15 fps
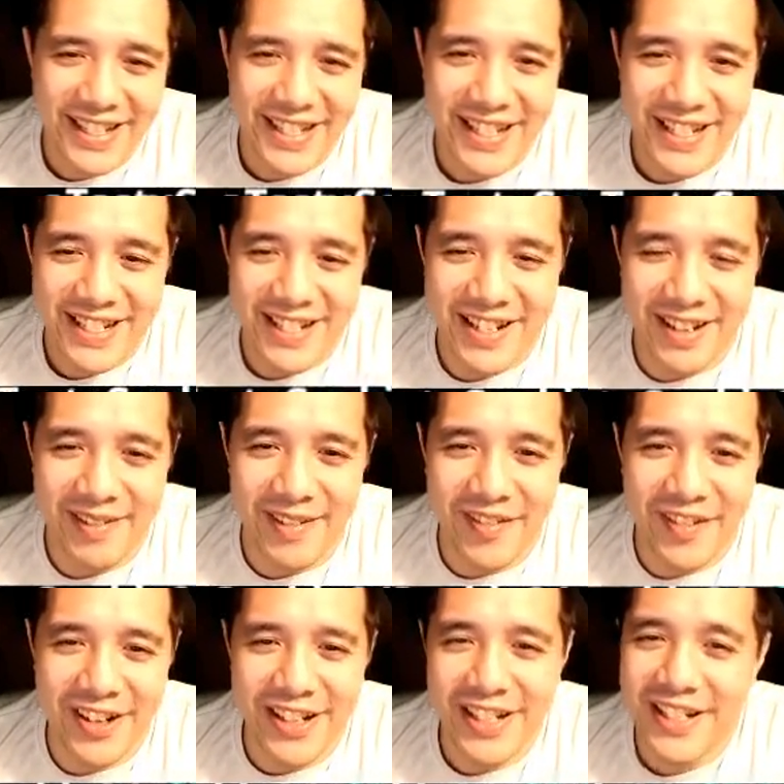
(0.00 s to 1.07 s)
It's gonna be
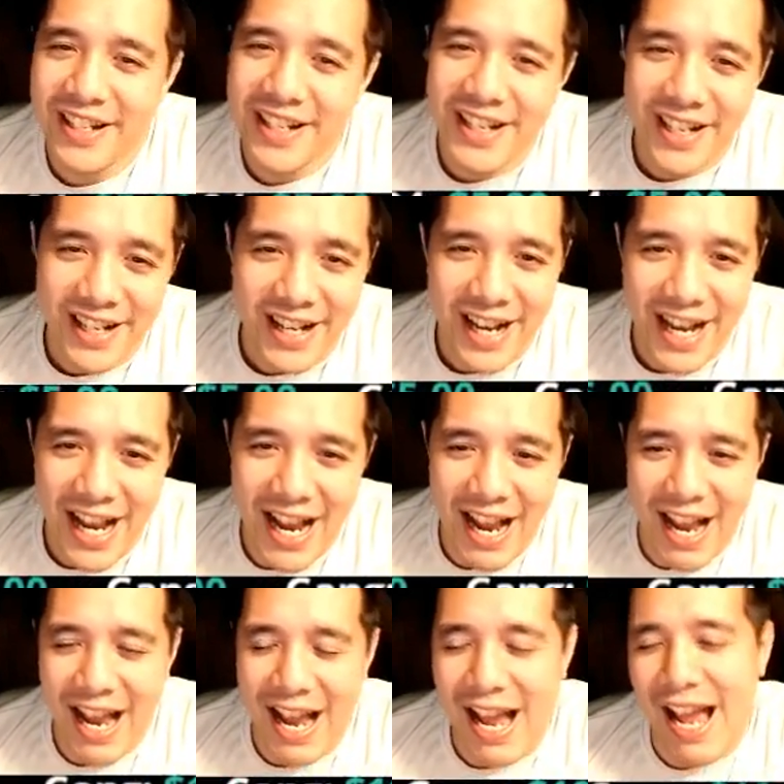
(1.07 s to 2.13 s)
funny.
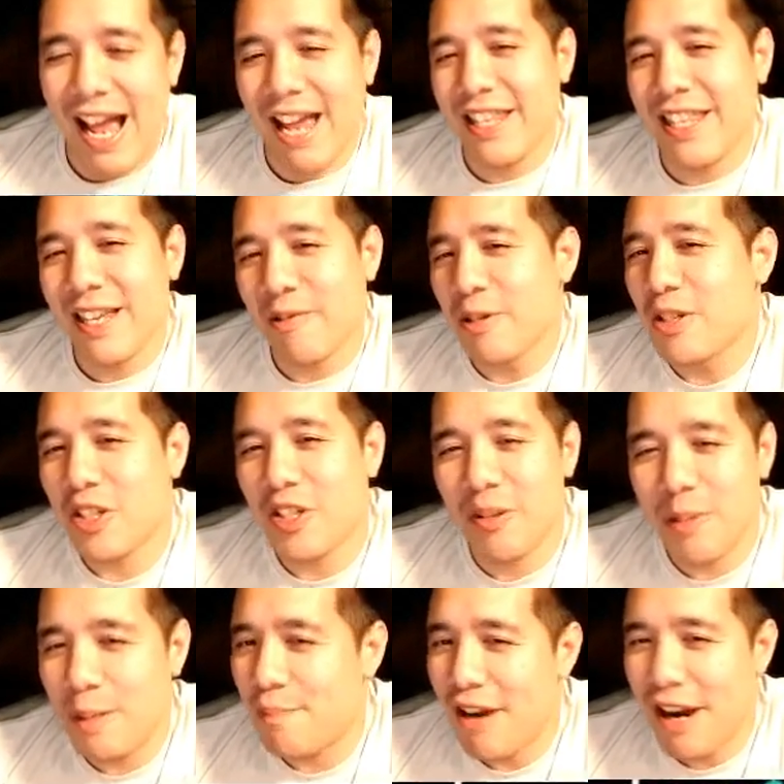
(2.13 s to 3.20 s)
I think we're just gonna
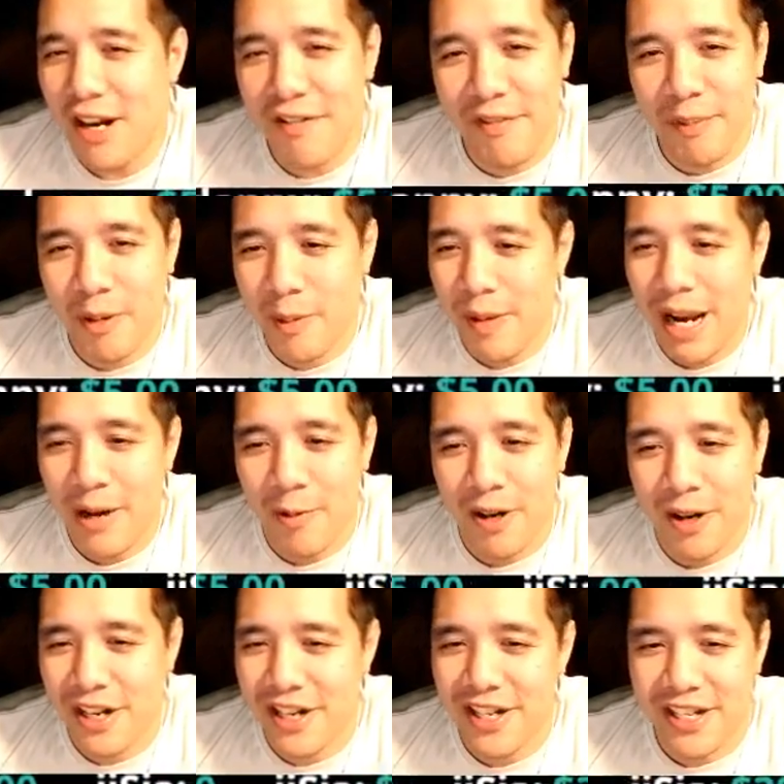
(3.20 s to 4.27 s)
be proud of him no matter what
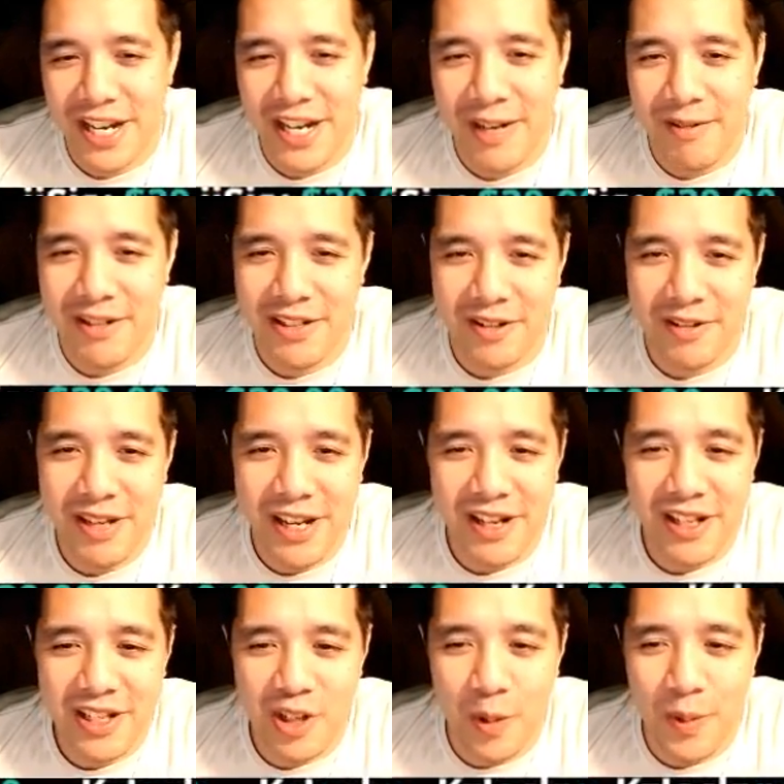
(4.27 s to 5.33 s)
it is anyway. So yeah,
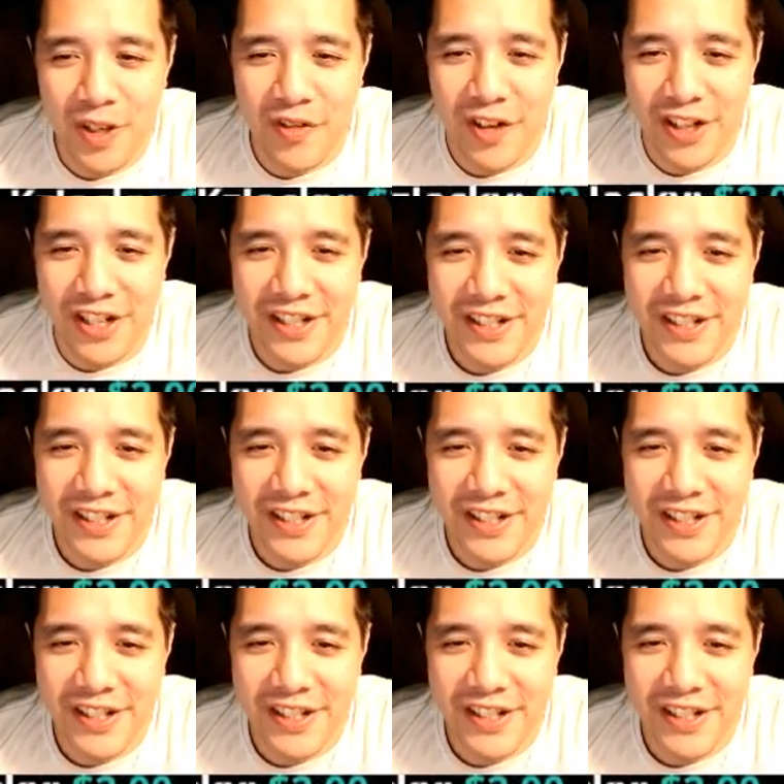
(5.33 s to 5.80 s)
let's hope it's funny.